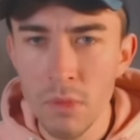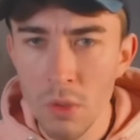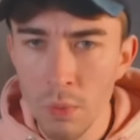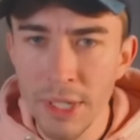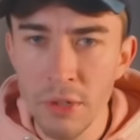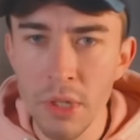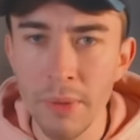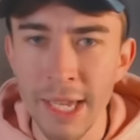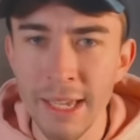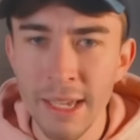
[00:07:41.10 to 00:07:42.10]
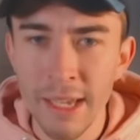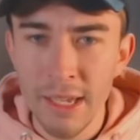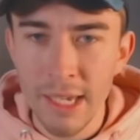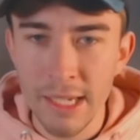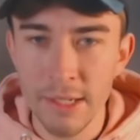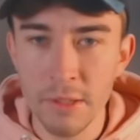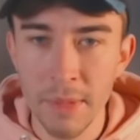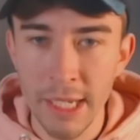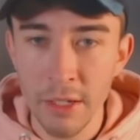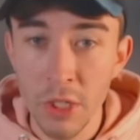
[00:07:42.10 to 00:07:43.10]
when you do it, it does
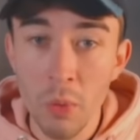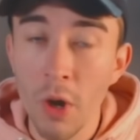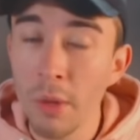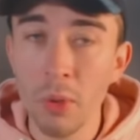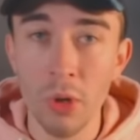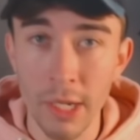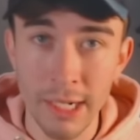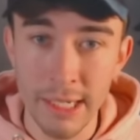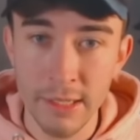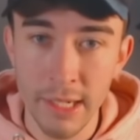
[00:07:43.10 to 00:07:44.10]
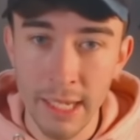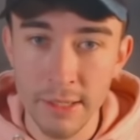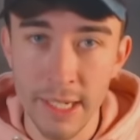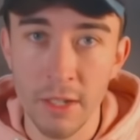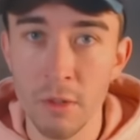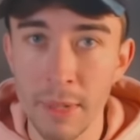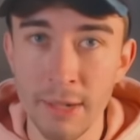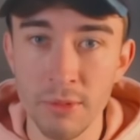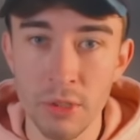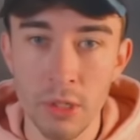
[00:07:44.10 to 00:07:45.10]
mean that you are more likely to get the second
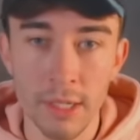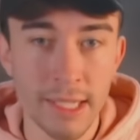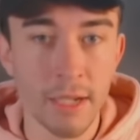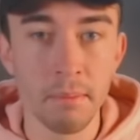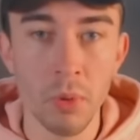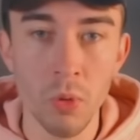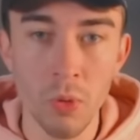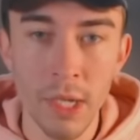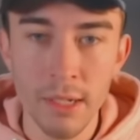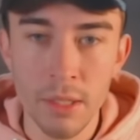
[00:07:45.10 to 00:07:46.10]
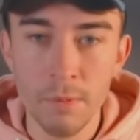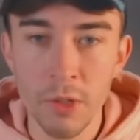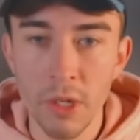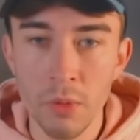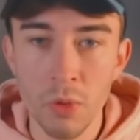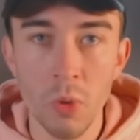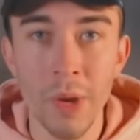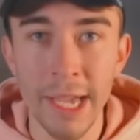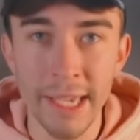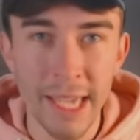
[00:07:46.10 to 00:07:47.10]
bounce, a second ball, something go your
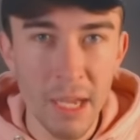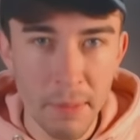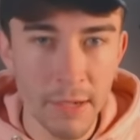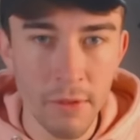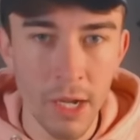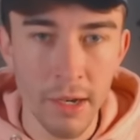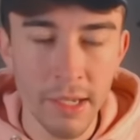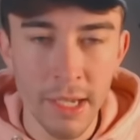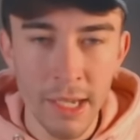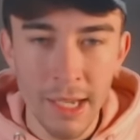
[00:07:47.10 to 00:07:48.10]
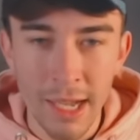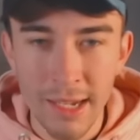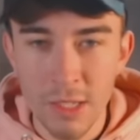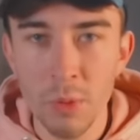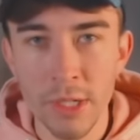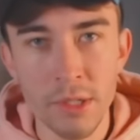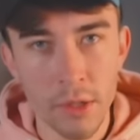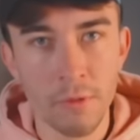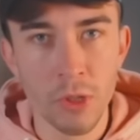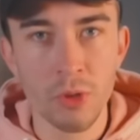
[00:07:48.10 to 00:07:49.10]
way, get a bit of luck. And that's why it's so
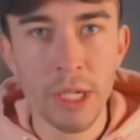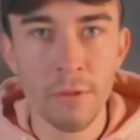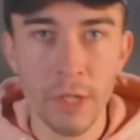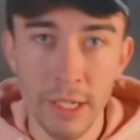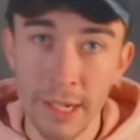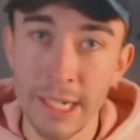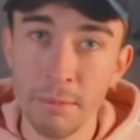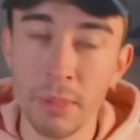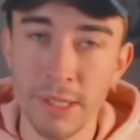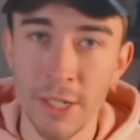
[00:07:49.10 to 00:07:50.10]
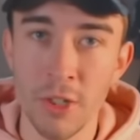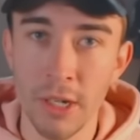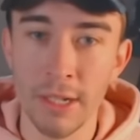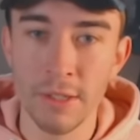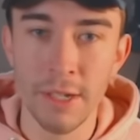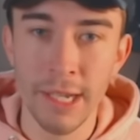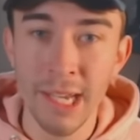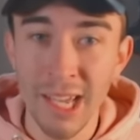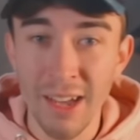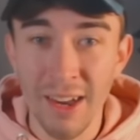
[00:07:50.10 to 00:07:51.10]
frustrating for United in possession last night.
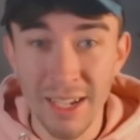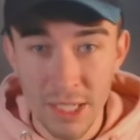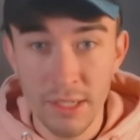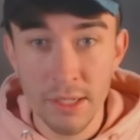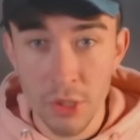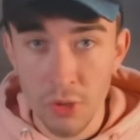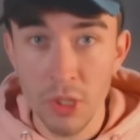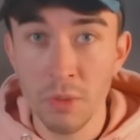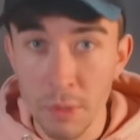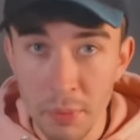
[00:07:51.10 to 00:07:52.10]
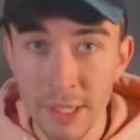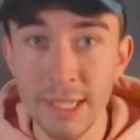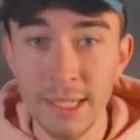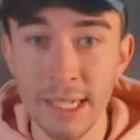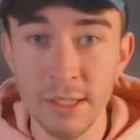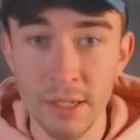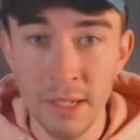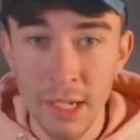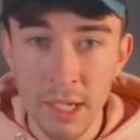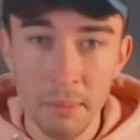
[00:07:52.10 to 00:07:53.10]
I actually think the structure was pretty decent.
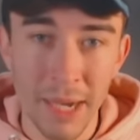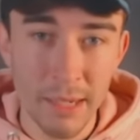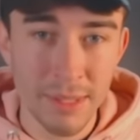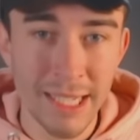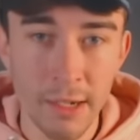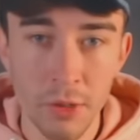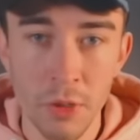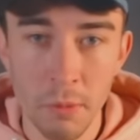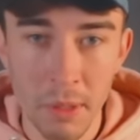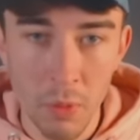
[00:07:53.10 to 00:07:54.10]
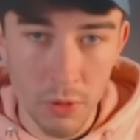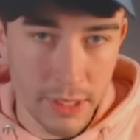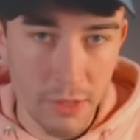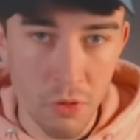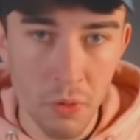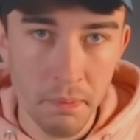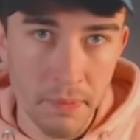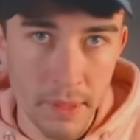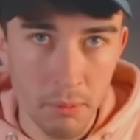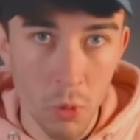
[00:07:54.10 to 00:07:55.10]
Perhaps Dalot should have been more central,
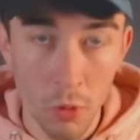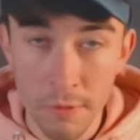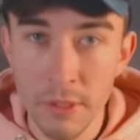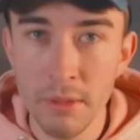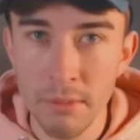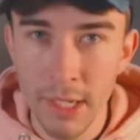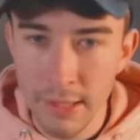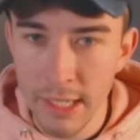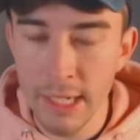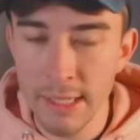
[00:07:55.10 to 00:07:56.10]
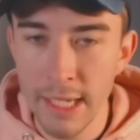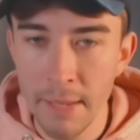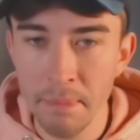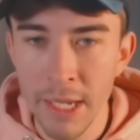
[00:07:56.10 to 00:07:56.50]
more often, I think, in this game.